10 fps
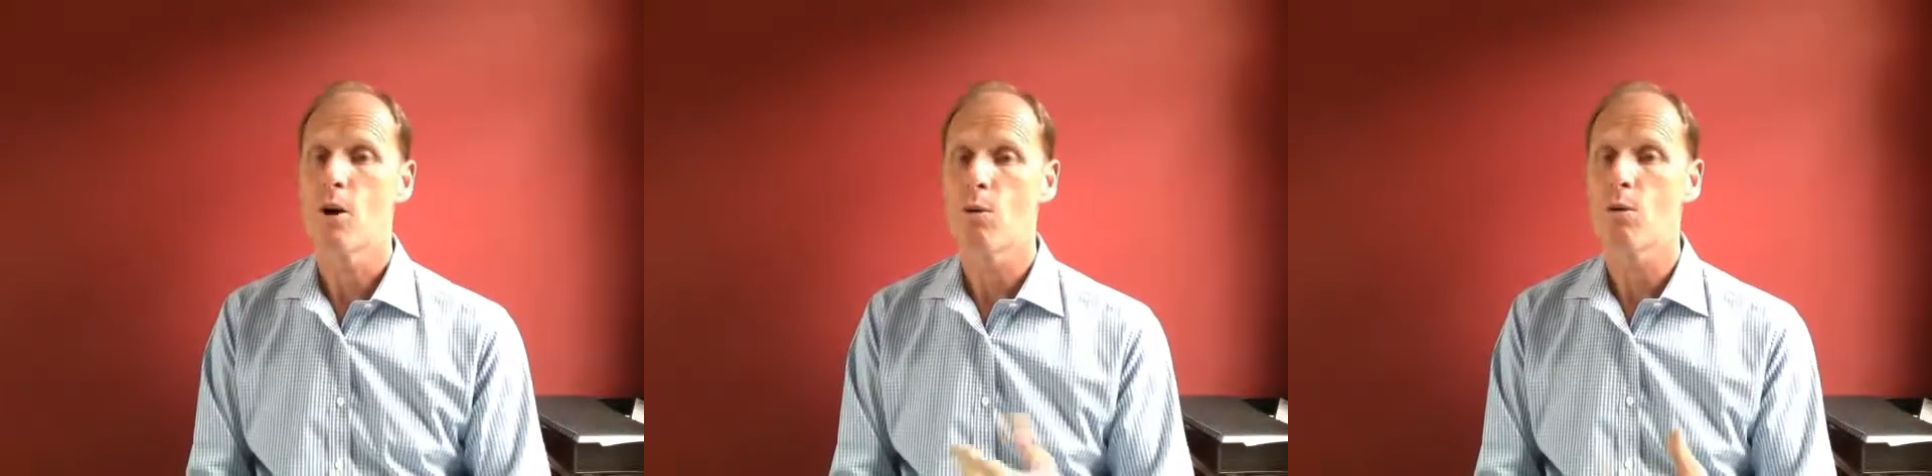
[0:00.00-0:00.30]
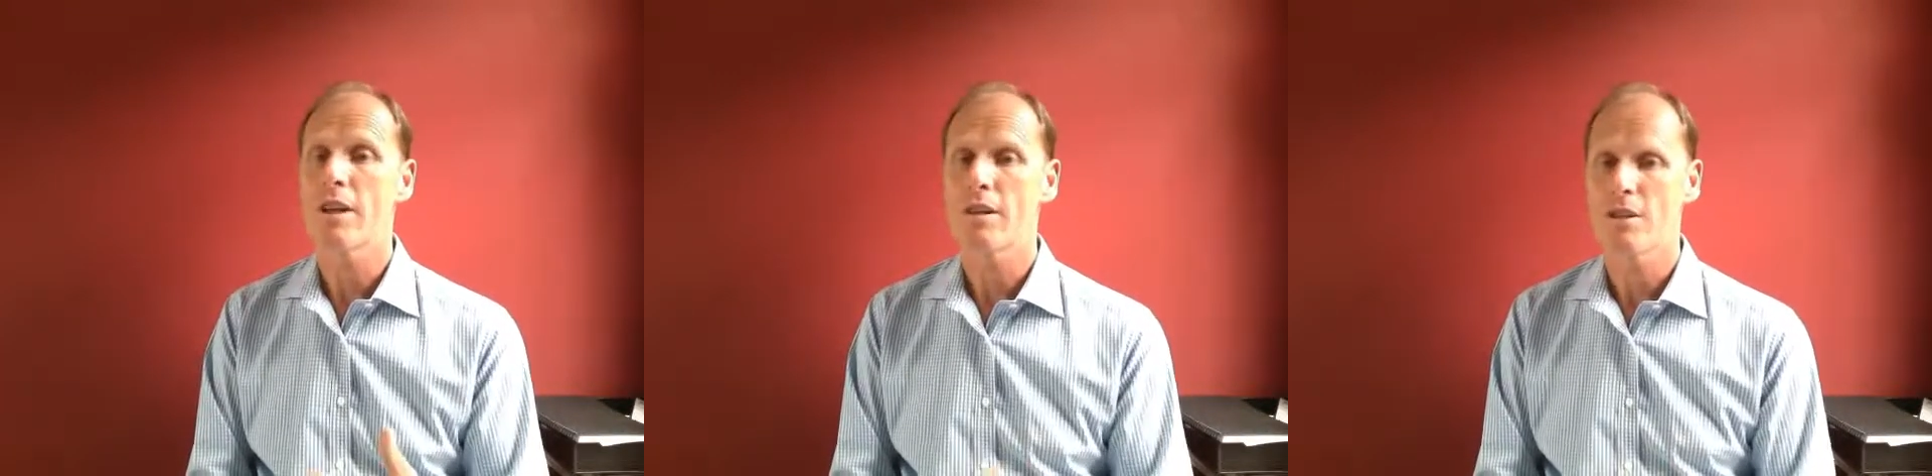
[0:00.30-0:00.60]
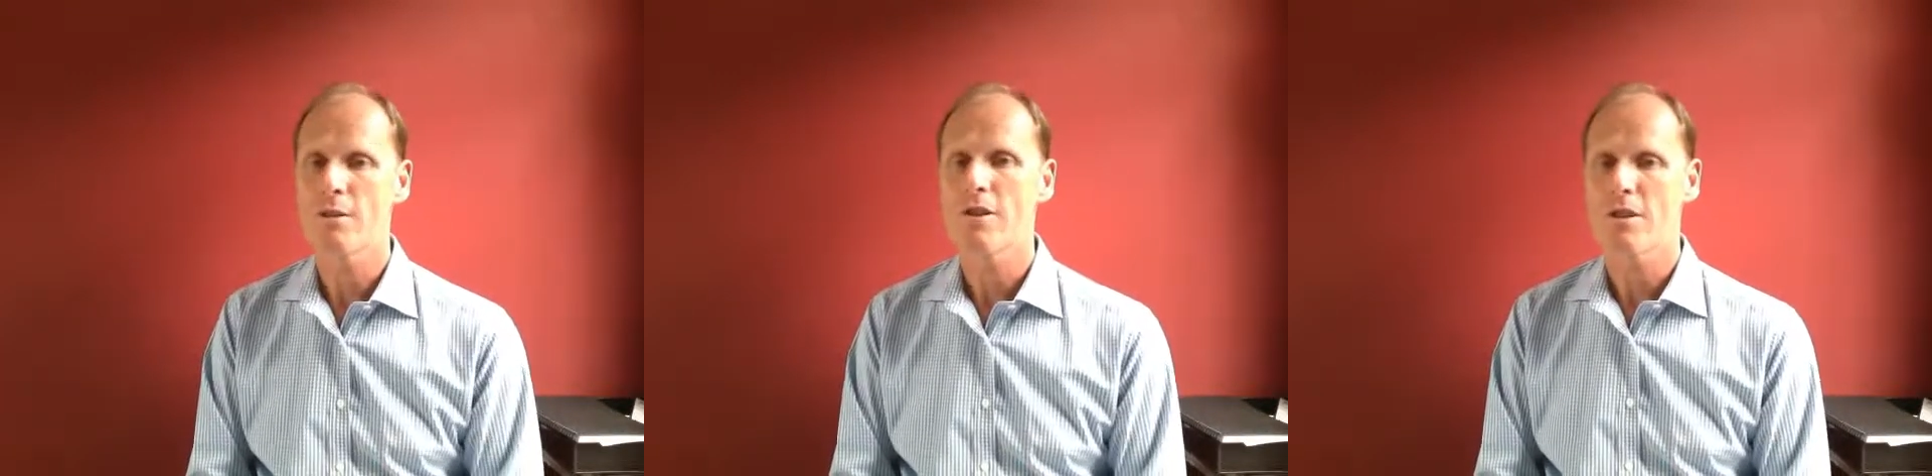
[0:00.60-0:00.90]
All they can
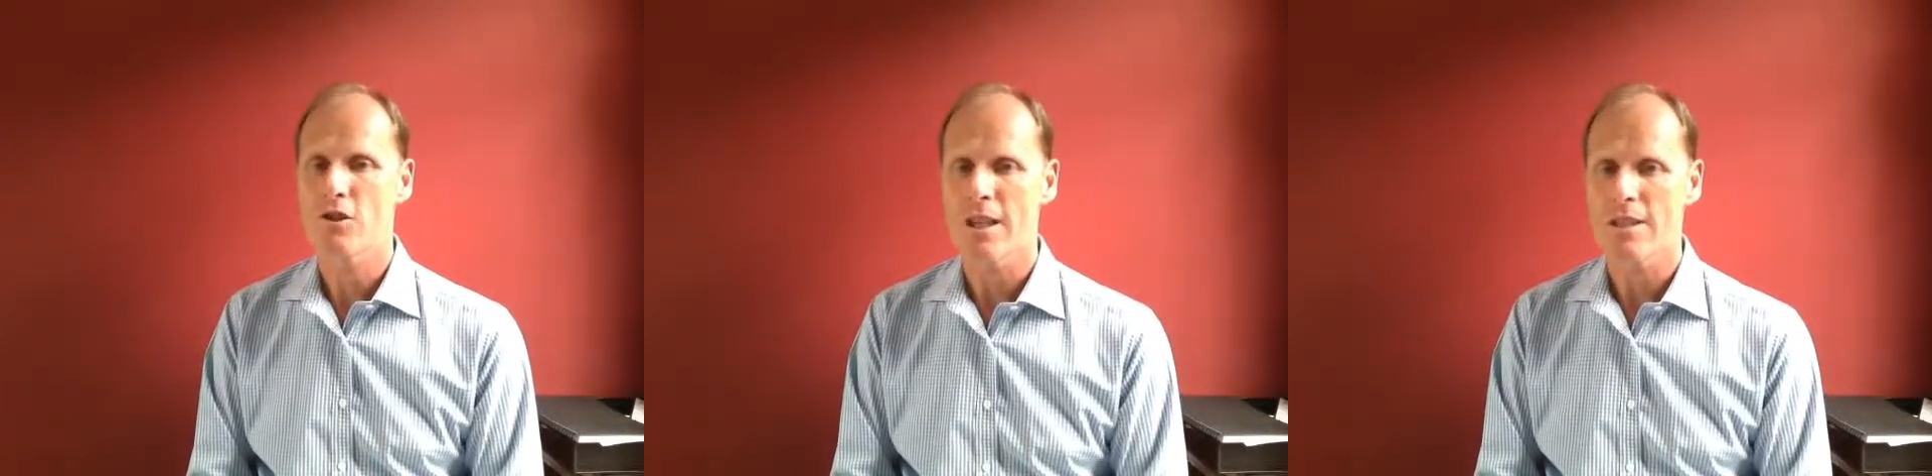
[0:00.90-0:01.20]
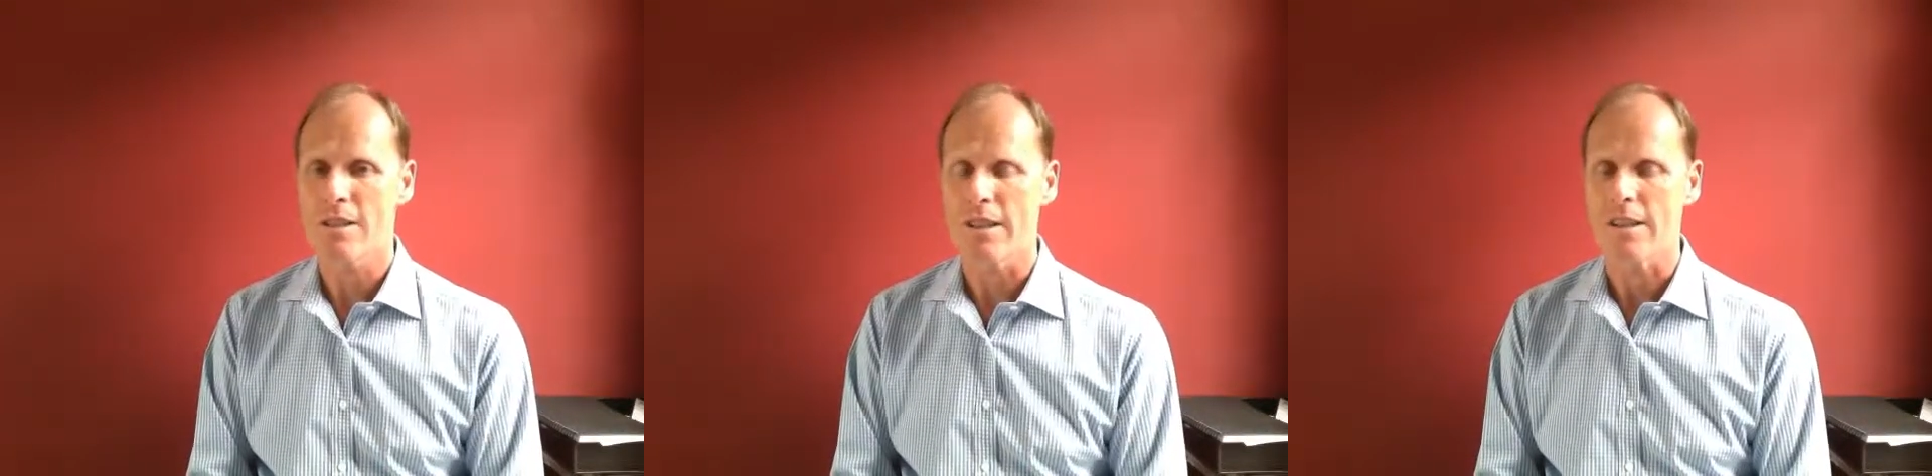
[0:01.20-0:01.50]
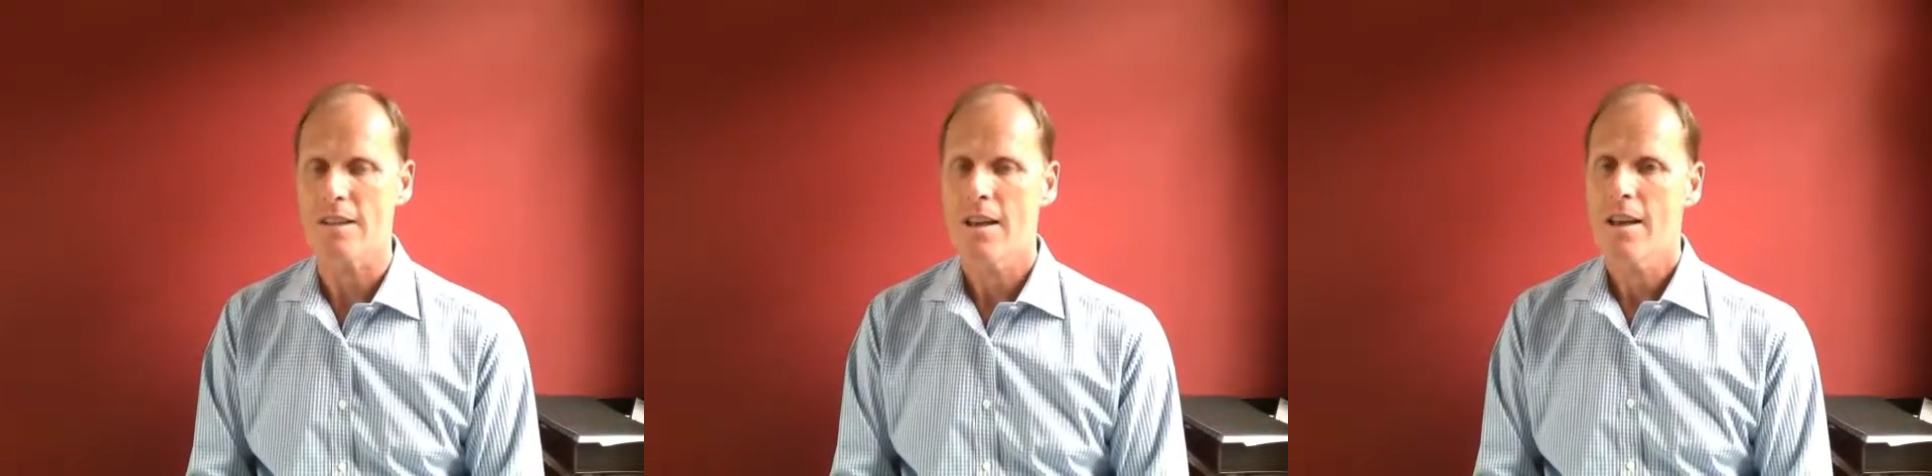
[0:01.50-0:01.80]
do is suggest
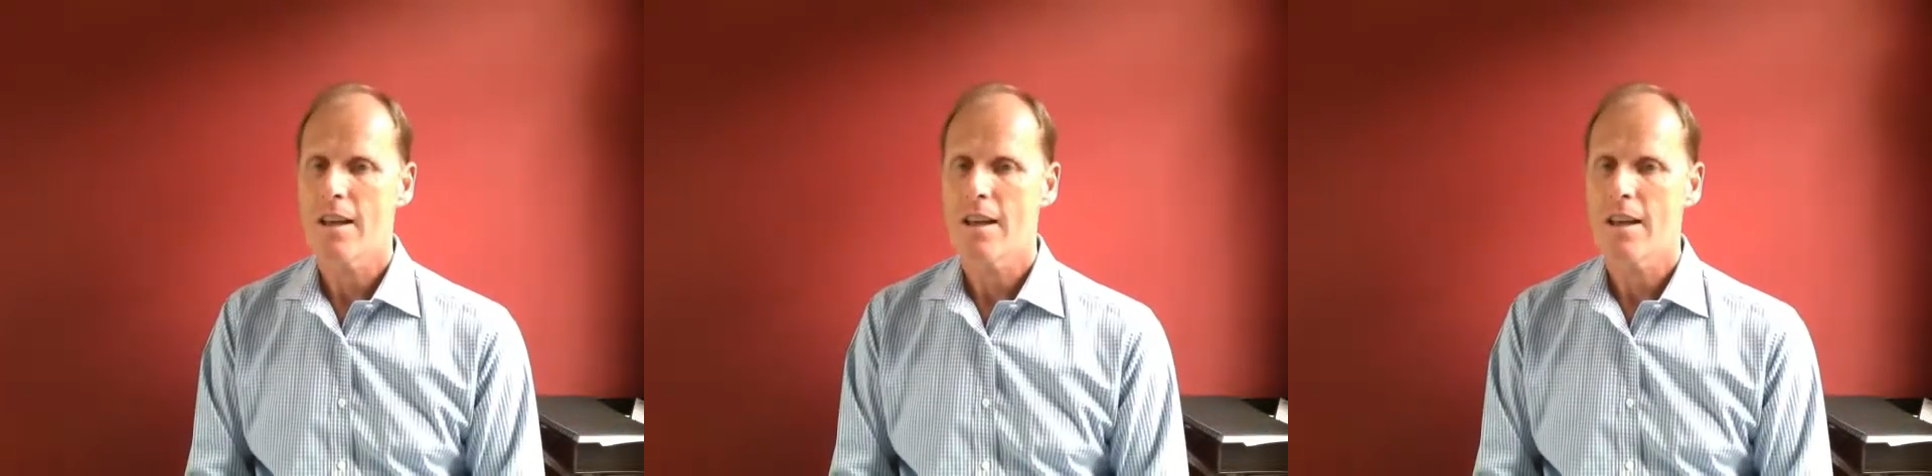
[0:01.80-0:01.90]
things.